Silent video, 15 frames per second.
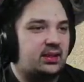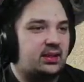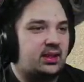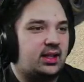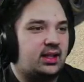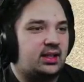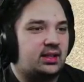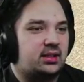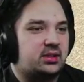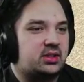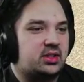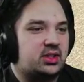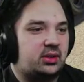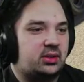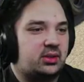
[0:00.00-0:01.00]
Hey,
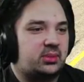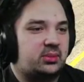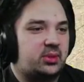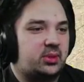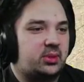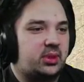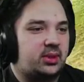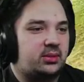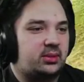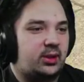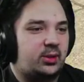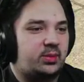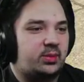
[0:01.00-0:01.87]
shout out real quick, Ride